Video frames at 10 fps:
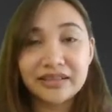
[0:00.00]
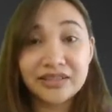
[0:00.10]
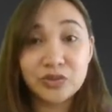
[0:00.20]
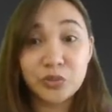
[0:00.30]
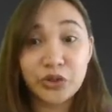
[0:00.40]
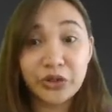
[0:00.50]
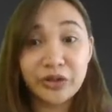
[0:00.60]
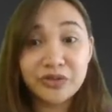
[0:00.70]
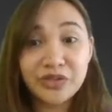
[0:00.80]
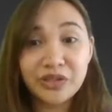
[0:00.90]
let's bring
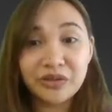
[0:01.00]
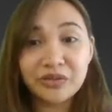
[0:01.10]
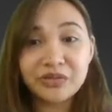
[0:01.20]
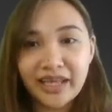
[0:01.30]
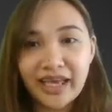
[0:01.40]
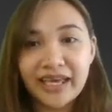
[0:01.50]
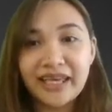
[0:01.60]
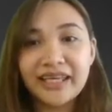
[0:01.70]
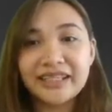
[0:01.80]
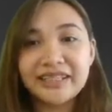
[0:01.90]
down 0
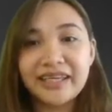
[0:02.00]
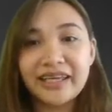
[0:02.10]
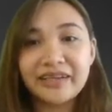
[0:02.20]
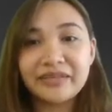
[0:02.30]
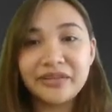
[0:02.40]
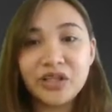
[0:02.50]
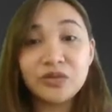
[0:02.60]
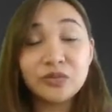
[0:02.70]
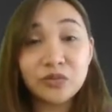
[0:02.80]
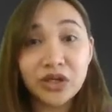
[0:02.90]
and carry
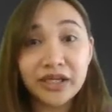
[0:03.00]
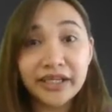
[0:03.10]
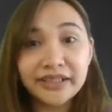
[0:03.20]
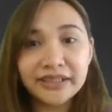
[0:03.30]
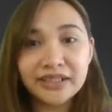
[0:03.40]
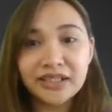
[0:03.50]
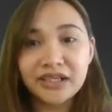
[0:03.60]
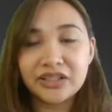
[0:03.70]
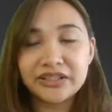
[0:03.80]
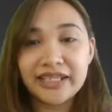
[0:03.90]
1
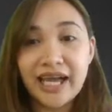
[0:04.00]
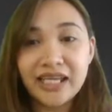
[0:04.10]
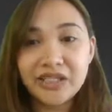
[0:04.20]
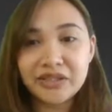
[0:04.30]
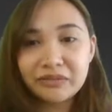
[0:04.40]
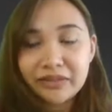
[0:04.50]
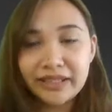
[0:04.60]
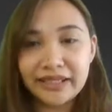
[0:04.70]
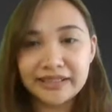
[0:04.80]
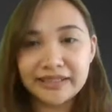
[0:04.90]
on the hundred
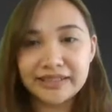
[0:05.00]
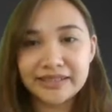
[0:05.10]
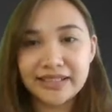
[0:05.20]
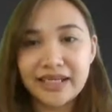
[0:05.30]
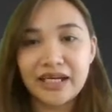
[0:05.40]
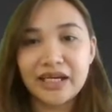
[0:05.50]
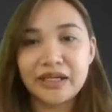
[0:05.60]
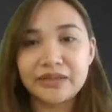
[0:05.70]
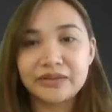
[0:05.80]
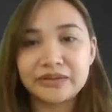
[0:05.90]
place.
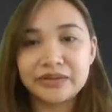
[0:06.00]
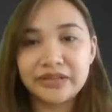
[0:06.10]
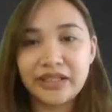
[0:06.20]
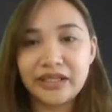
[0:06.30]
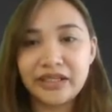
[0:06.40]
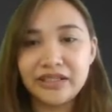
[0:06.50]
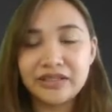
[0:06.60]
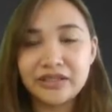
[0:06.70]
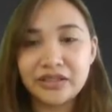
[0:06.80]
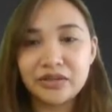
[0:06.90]
Okay,
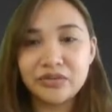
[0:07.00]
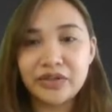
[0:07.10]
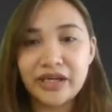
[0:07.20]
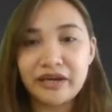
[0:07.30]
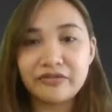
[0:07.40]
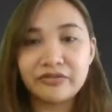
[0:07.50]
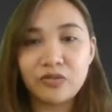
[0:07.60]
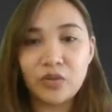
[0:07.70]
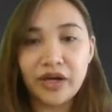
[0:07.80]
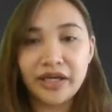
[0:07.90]
so we have
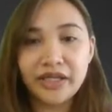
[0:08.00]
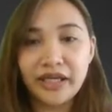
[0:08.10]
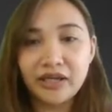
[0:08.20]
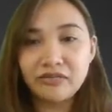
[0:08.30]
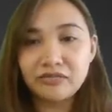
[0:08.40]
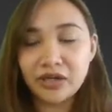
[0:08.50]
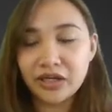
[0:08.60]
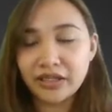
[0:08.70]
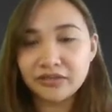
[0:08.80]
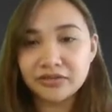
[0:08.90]
1 and
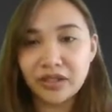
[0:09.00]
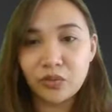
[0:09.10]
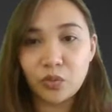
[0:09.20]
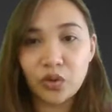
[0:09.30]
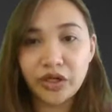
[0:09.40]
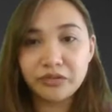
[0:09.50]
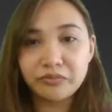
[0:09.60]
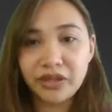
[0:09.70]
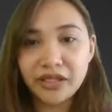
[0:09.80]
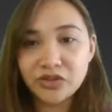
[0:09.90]
1. Okay, 1
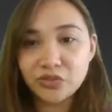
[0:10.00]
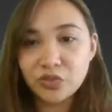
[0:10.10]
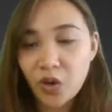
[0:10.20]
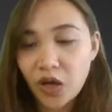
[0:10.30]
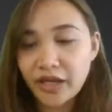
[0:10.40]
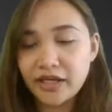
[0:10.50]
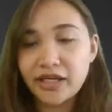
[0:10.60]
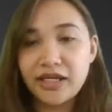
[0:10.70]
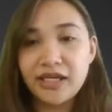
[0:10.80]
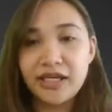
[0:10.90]
plus 1
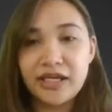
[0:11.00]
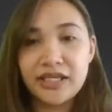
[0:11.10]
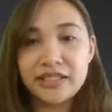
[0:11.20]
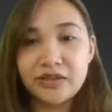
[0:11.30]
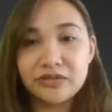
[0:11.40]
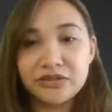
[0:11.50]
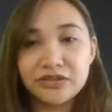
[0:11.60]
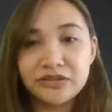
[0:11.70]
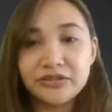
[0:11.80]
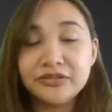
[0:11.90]
is equal
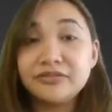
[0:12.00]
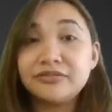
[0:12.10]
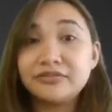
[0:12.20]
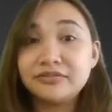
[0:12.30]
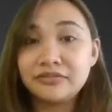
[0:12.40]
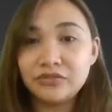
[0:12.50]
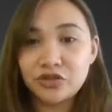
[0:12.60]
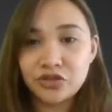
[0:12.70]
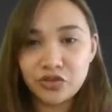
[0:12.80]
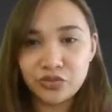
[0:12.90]
to
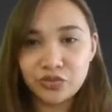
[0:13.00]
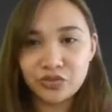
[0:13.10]
2.